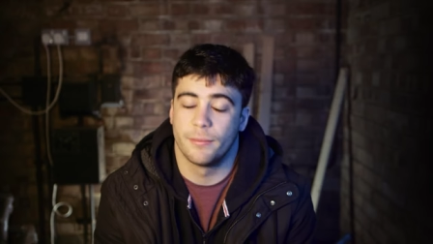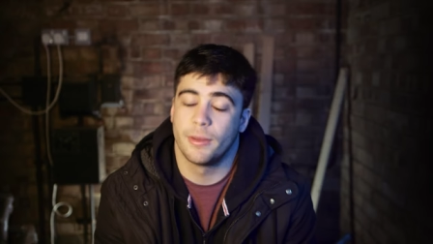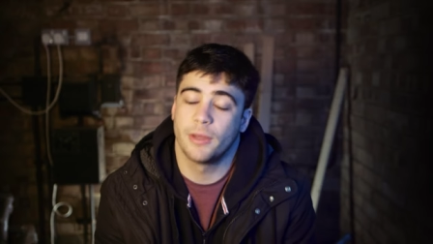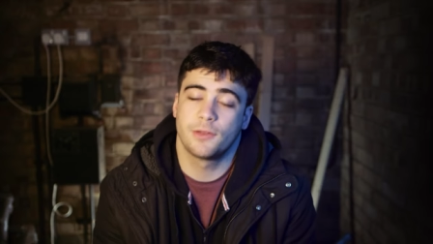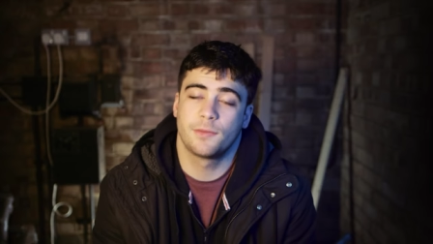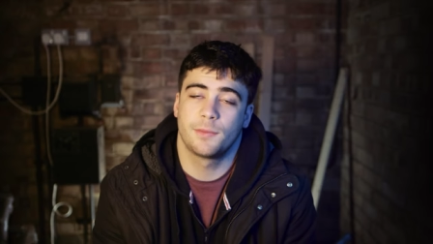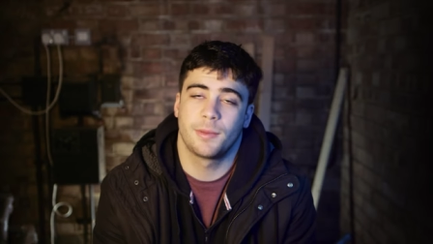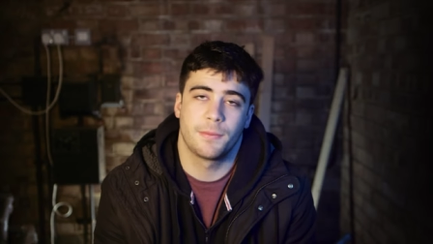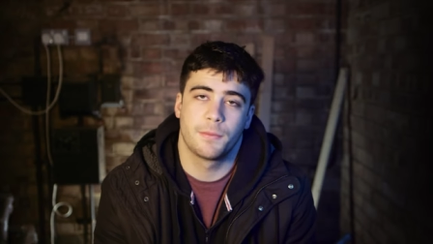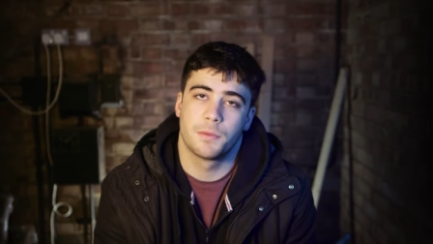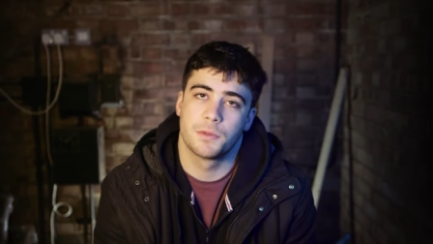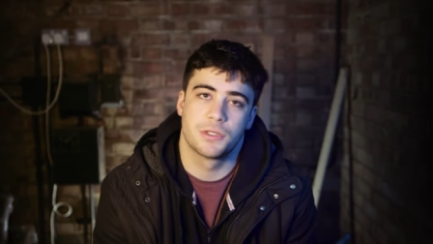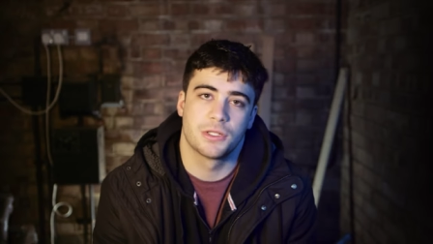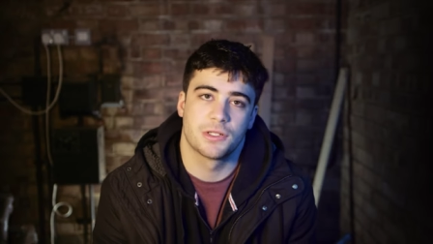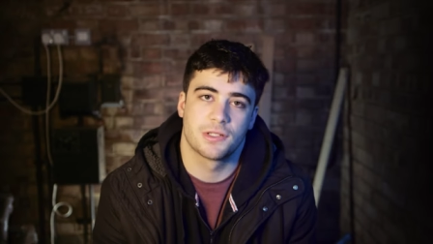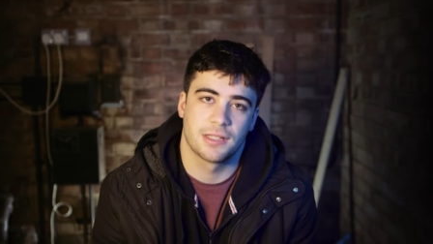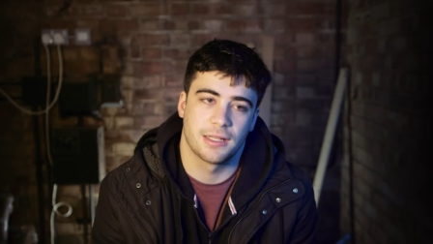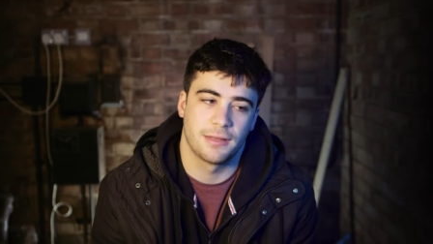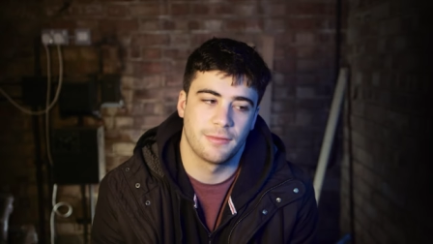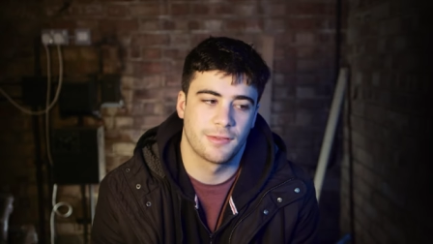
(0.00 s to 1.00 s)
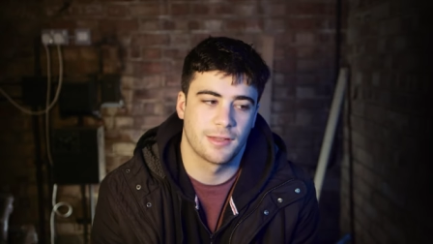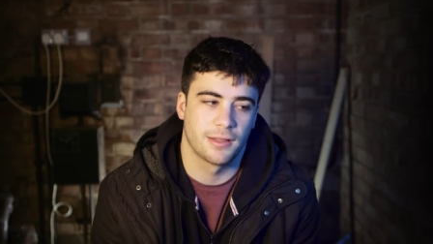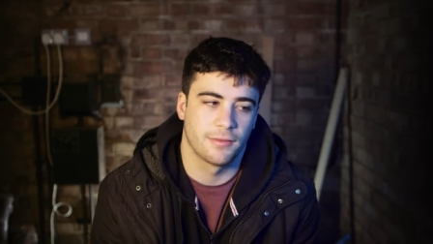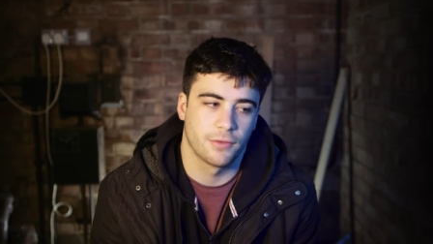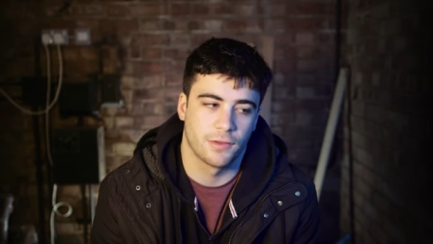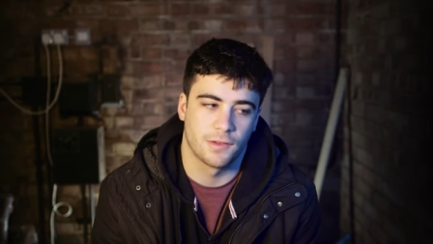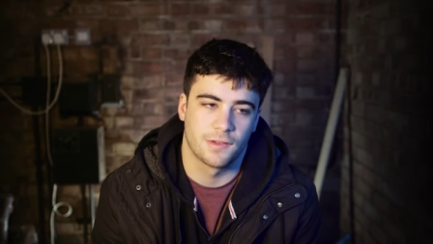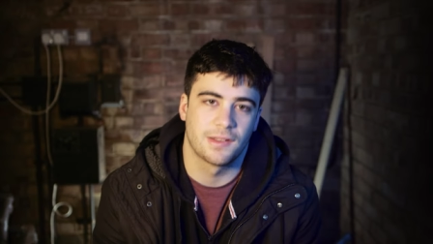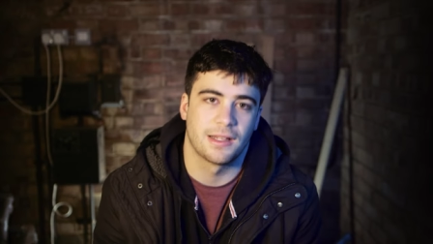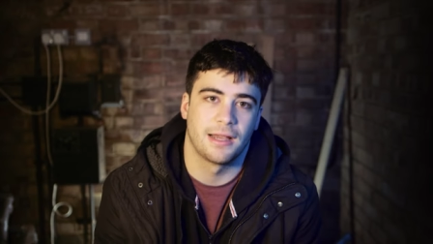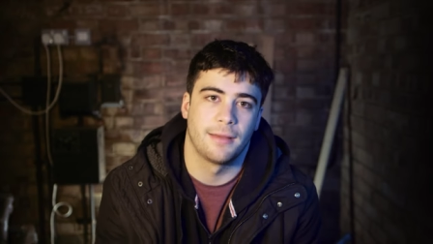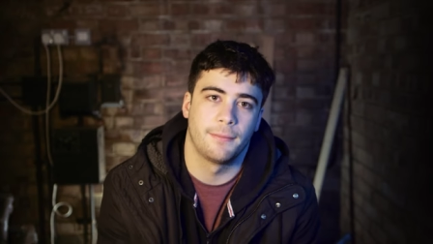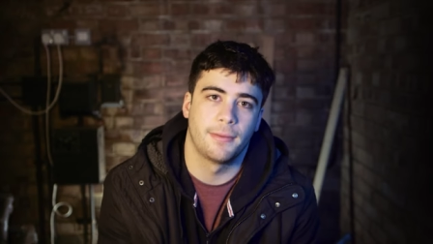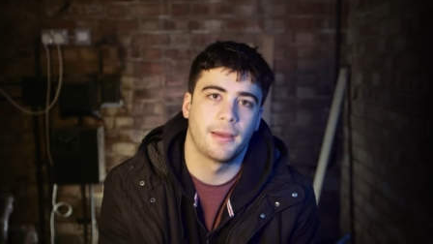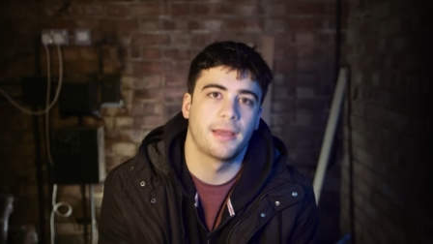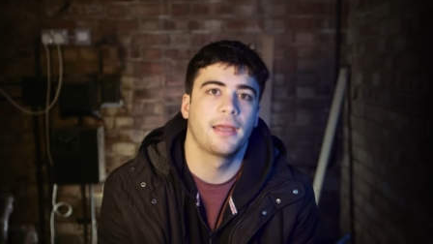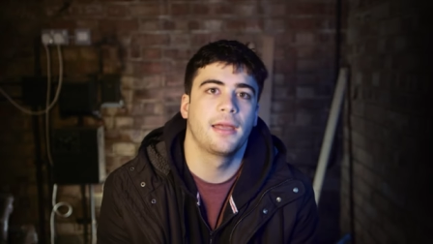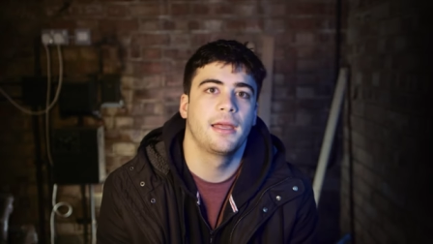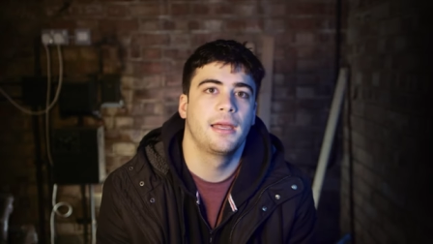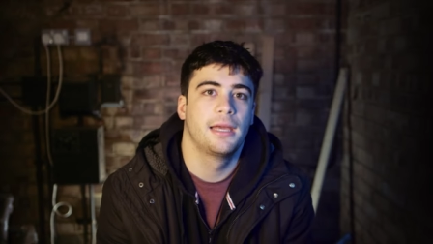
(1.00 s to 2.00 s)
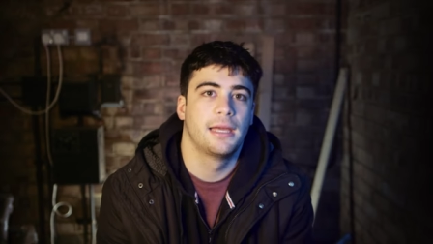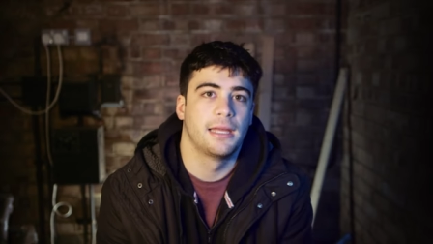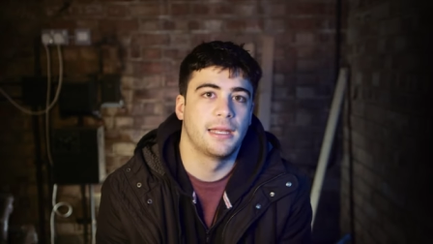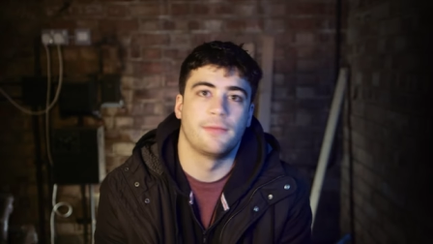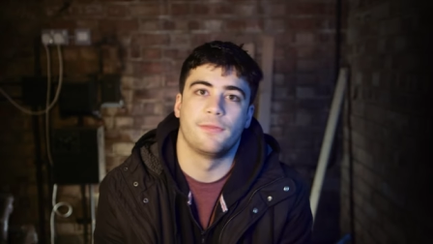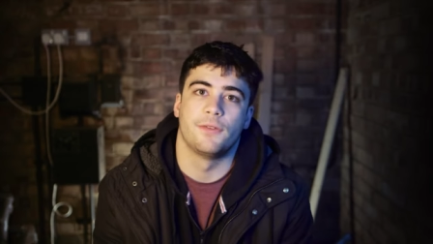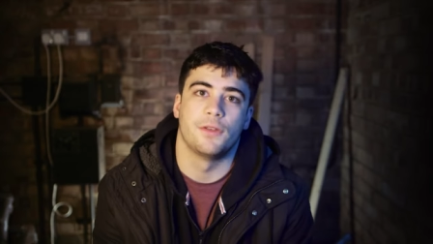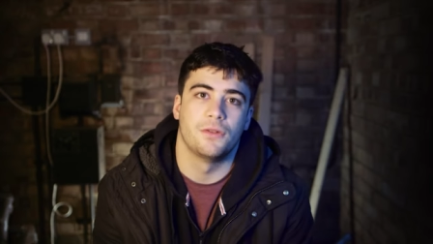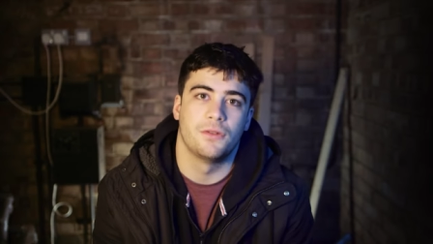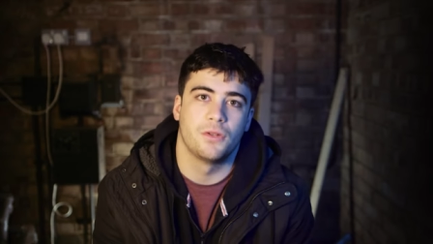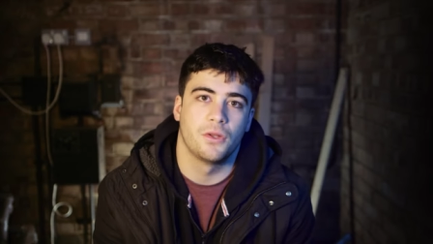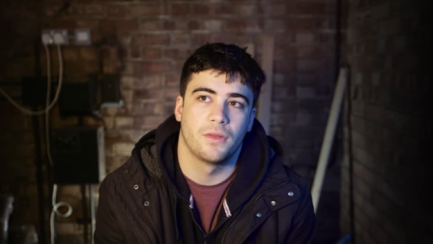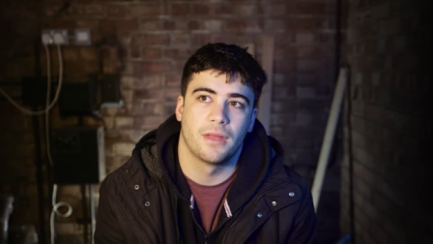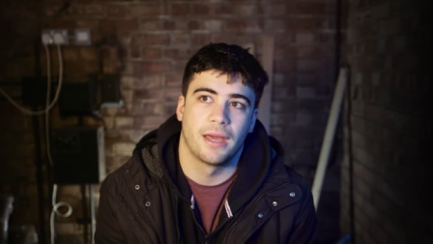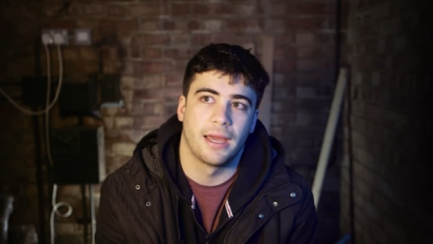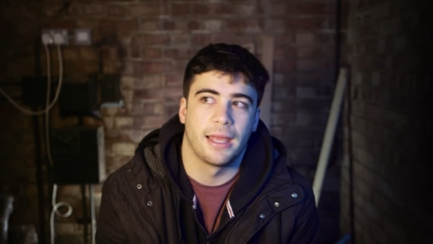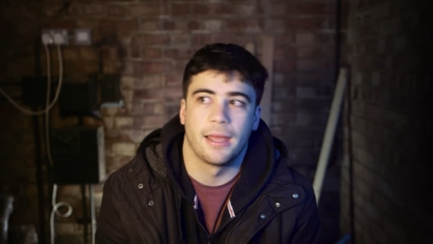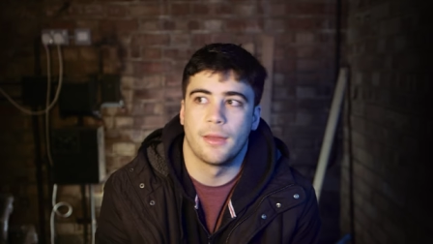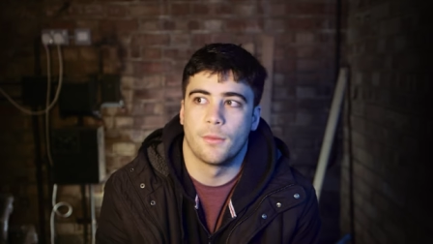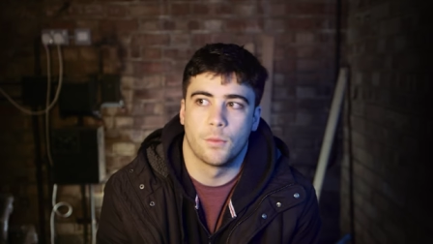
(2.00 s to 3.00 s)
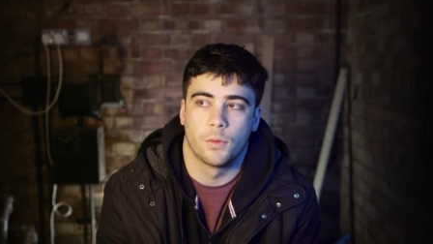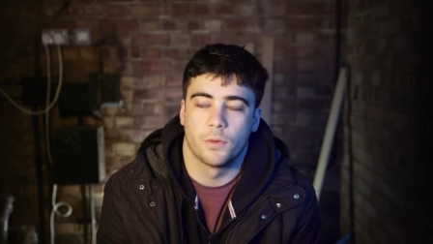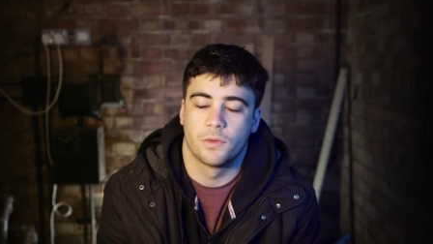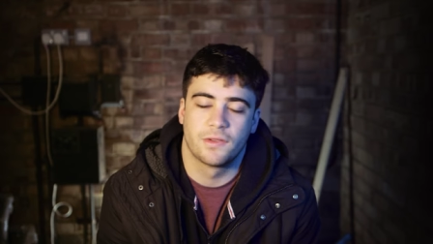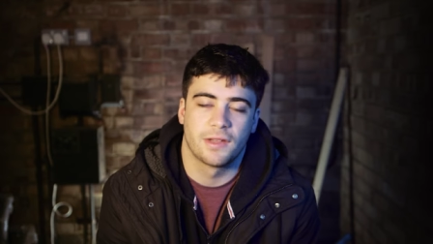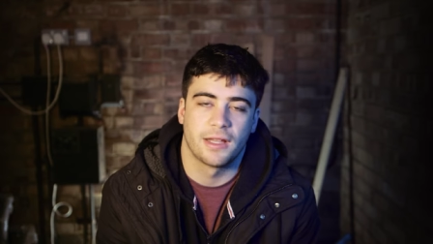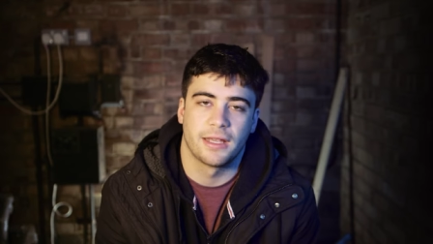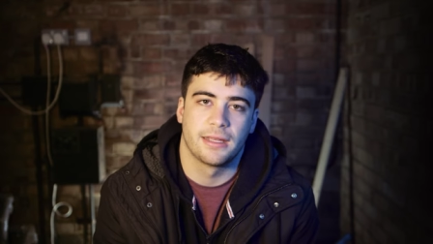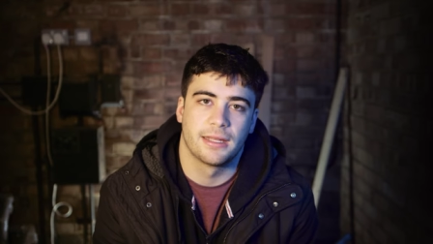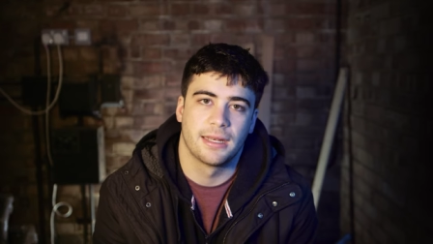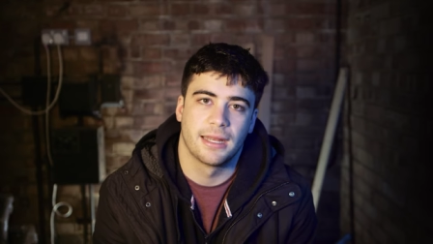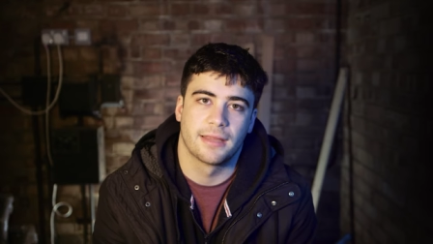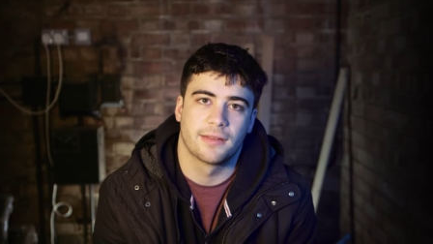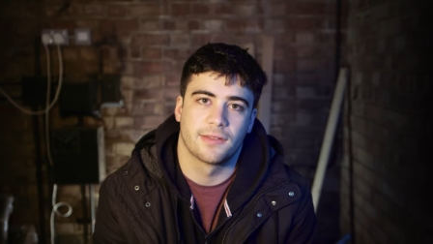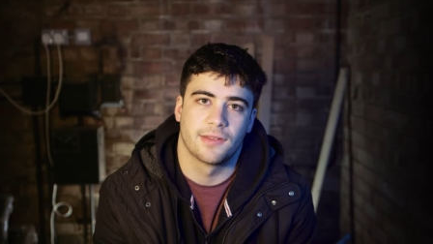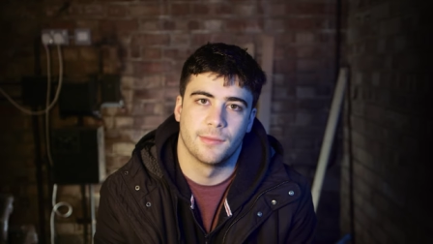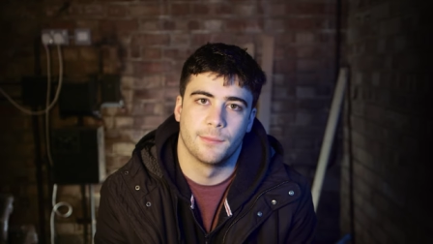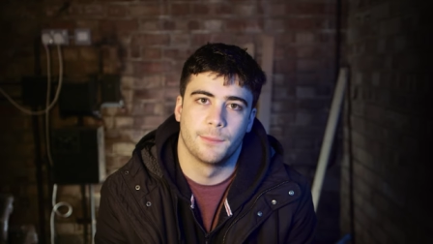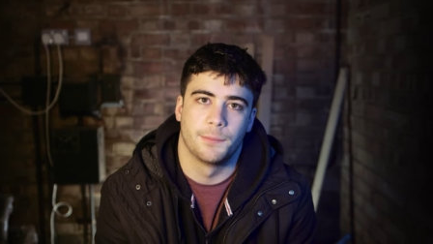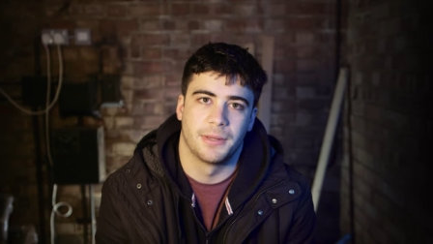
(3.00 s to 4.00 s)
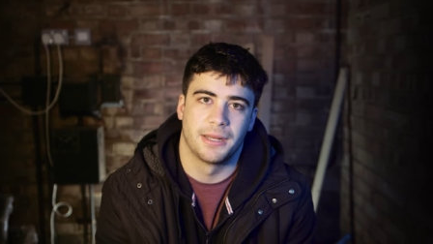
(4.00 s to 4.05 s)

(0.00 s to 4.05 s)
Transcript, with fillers: Most people just leave stuff on standby, and if you do that, it will stay connected.